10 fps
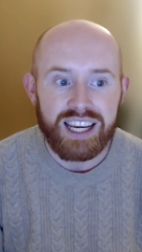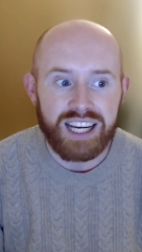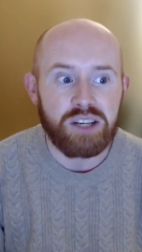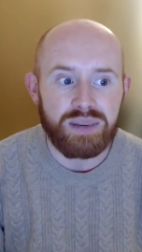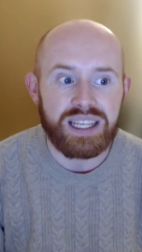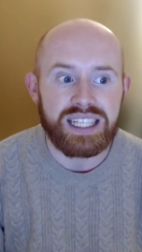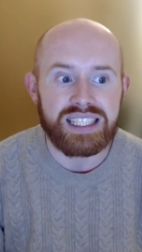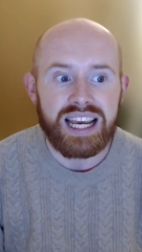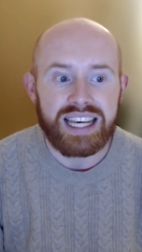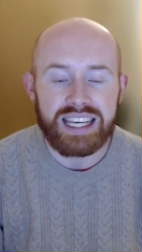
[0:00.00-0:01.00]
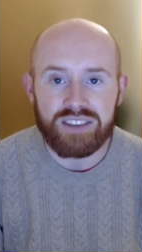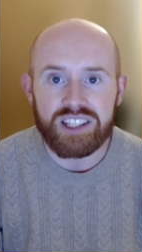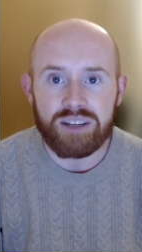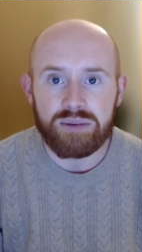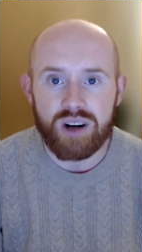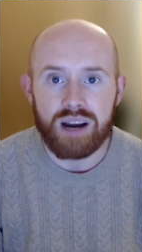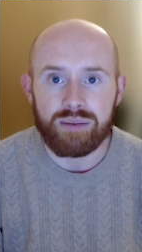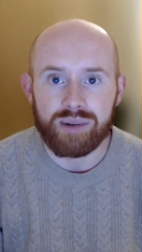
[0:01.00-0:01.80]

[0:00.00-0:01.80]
can you please give the subscribe